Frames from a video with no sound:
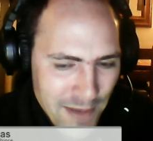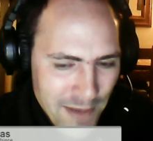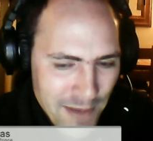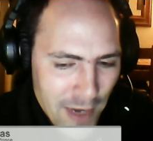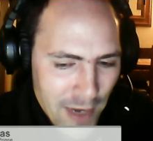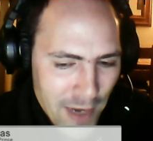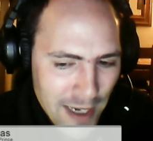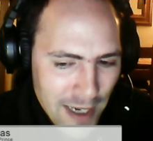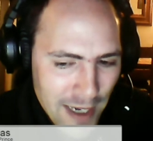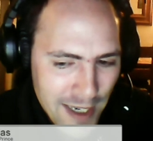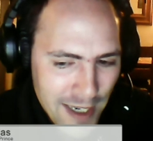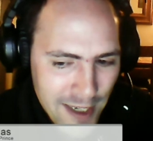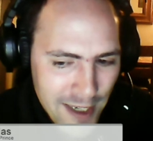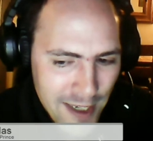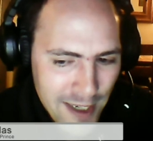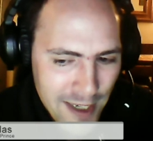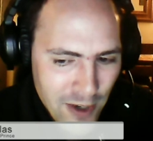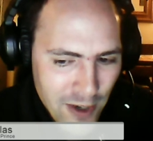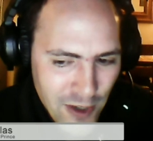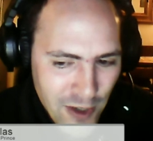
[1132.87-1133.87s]
In fact,
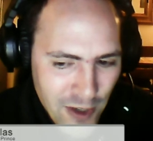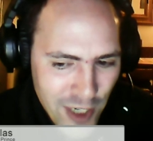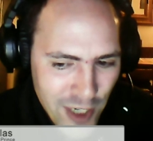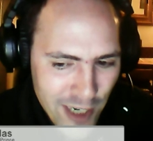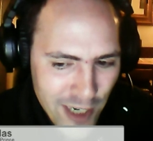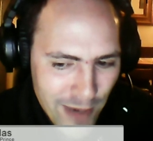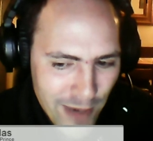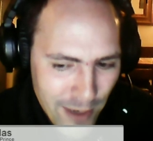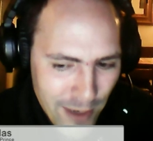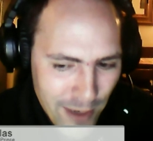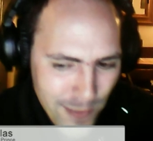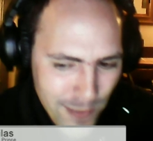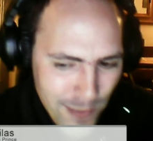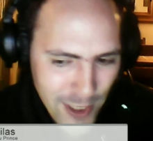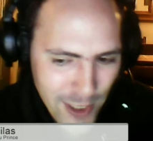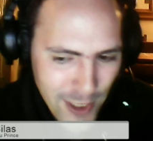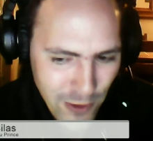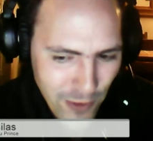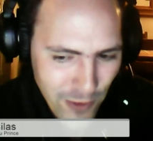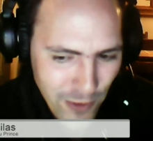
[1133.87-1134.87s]
he's going to check around and
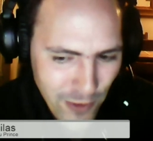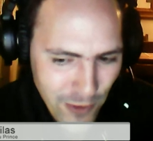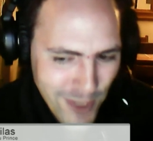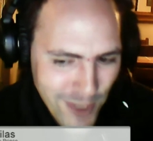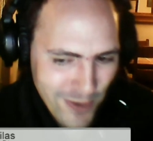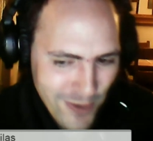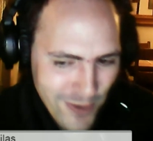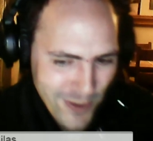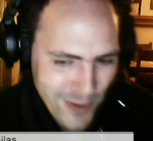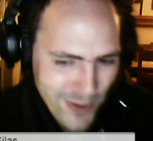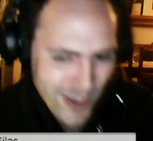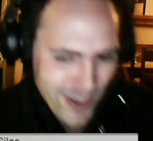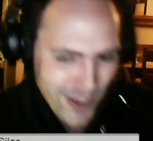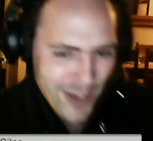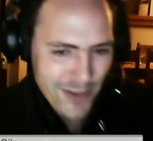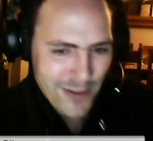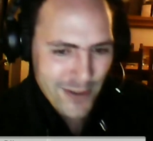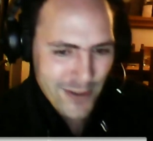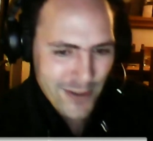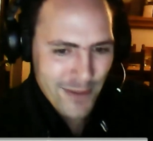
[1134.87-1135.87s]
make sure the windows are
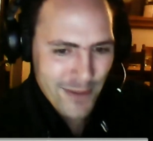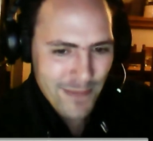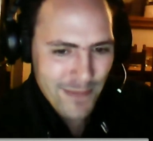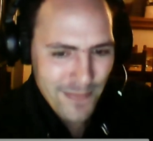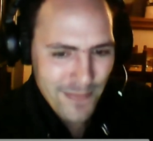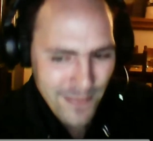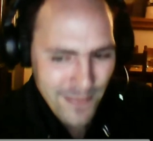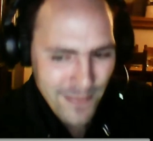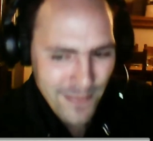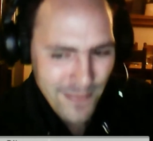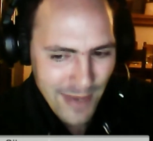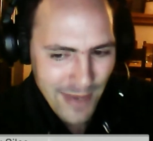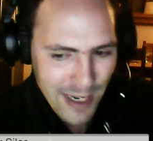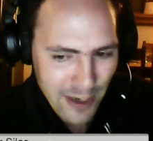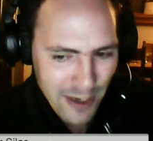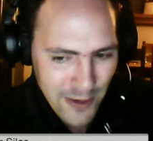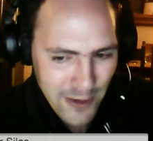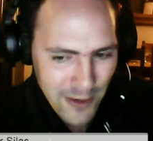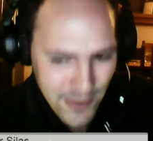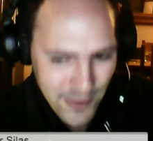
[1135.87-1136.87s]
closed. And
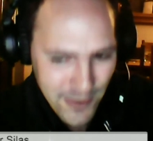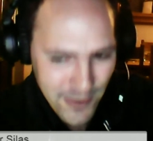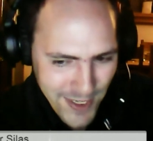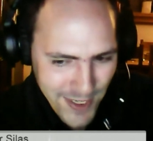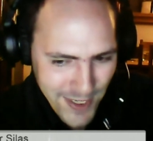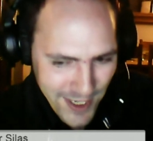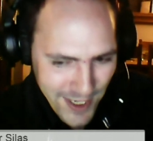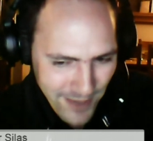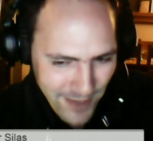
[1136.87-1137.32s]
close the window.